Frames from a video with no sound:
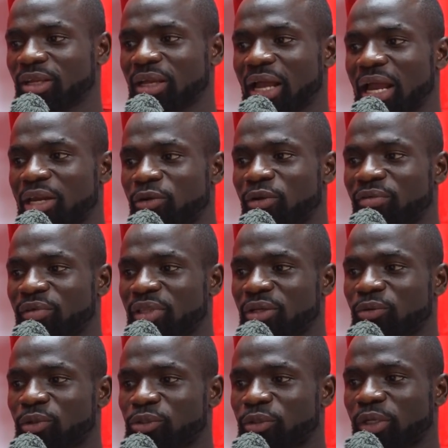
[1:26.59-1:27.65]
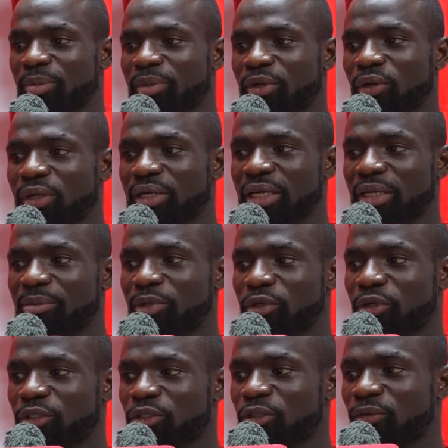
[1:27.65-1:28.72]
I knew everything was going to be okay
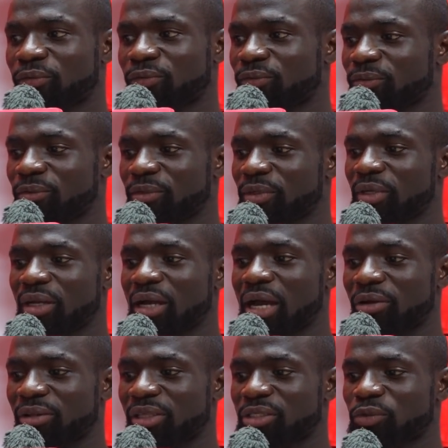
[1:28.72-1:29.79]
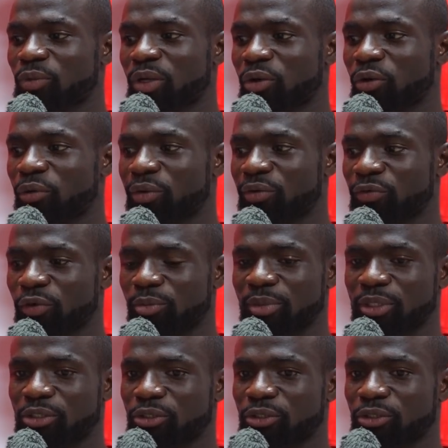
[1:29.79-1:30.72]
because of how things were going for me.